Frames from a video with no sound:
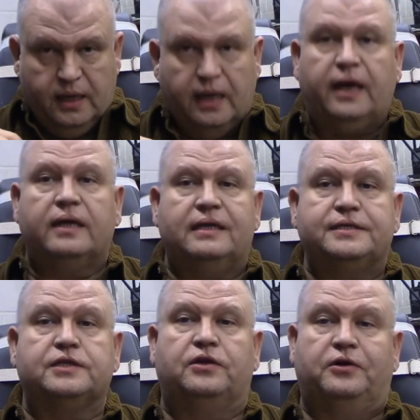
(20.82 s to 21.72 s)
Ah,
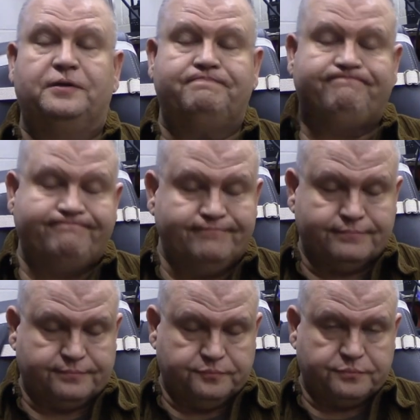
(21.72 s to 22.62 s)
lesson learned.
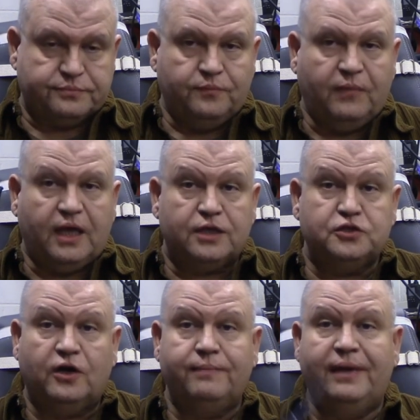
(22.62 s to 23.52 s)

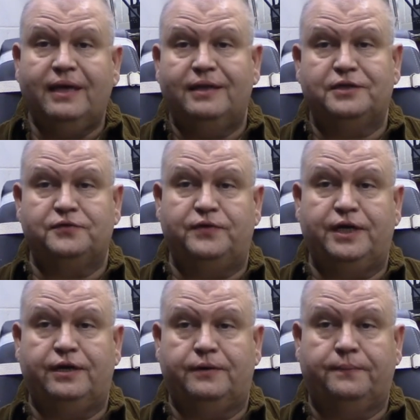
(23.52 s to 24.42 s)
So I'm making this
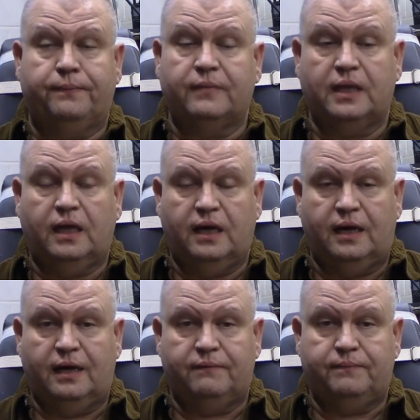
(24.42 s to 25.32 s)
video
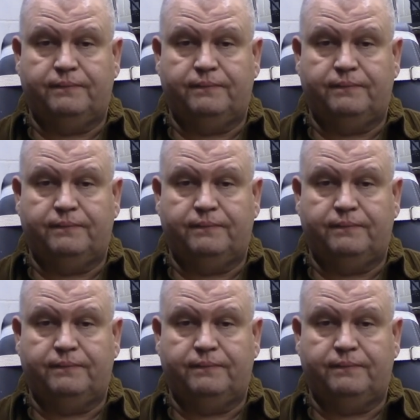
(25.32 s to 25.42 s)
uh,